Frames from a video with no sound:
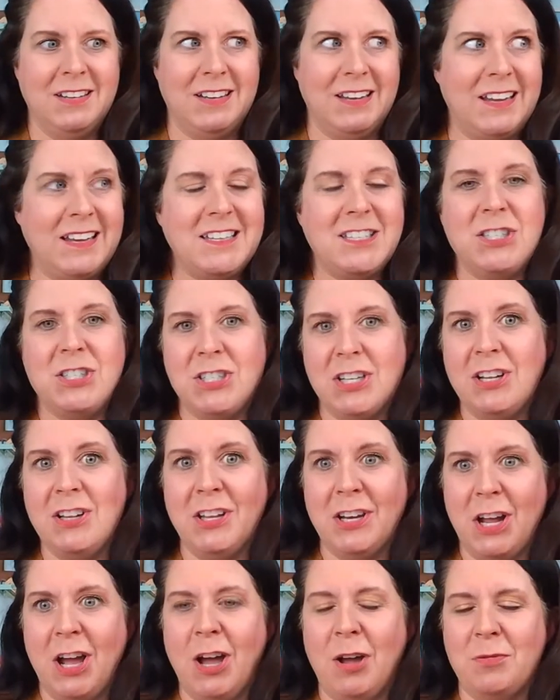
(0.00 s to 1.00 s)
it's still
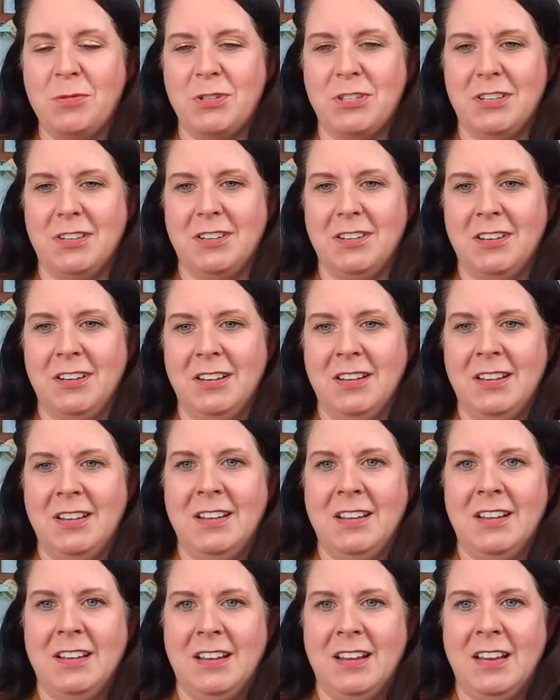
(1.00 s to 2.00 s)
an option.
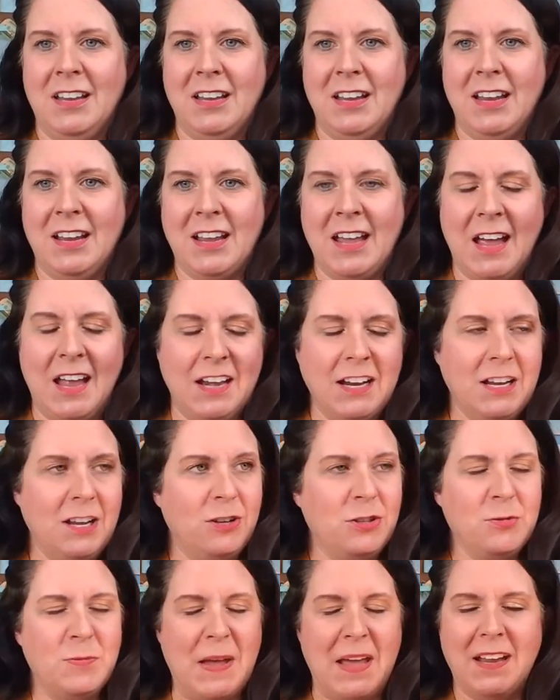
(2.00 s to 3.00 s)
It kind of
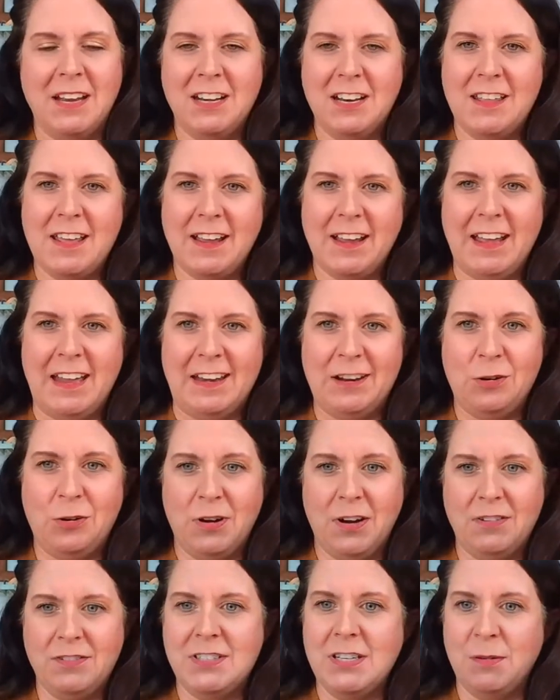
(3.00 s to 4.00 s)
goes back into that
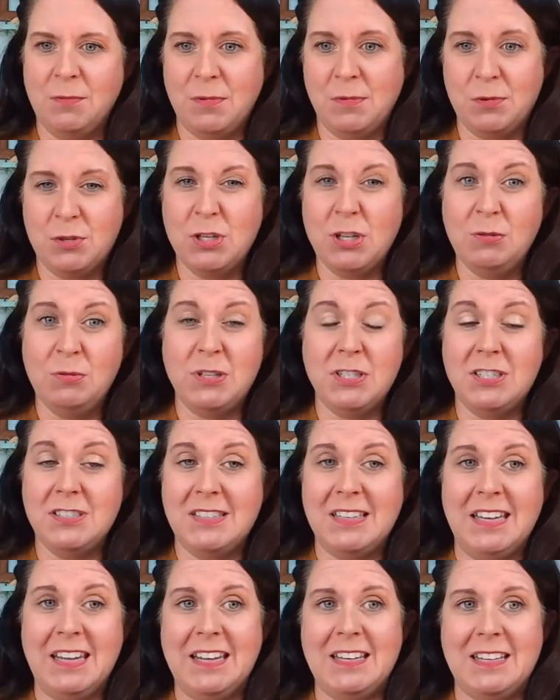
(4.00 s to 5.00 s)
category of step number two, which
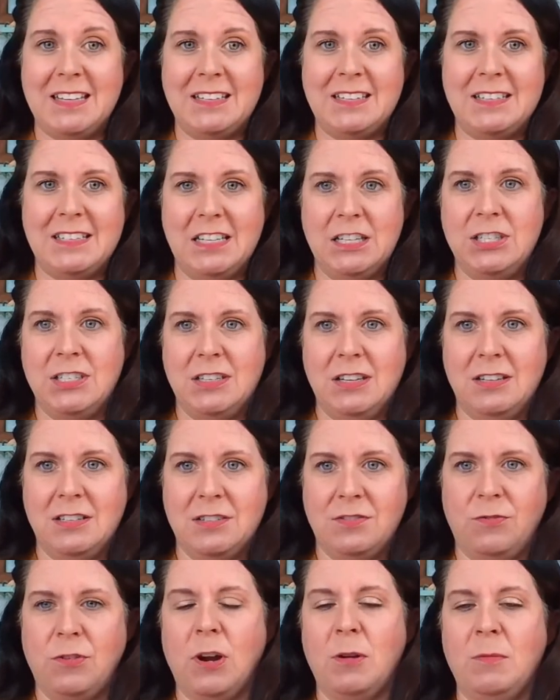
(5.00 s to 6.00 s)
is get
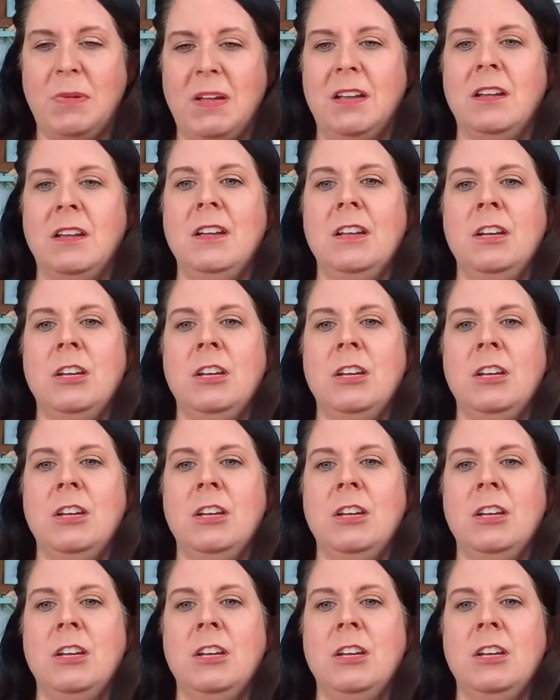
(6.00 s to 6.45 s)
distance from it.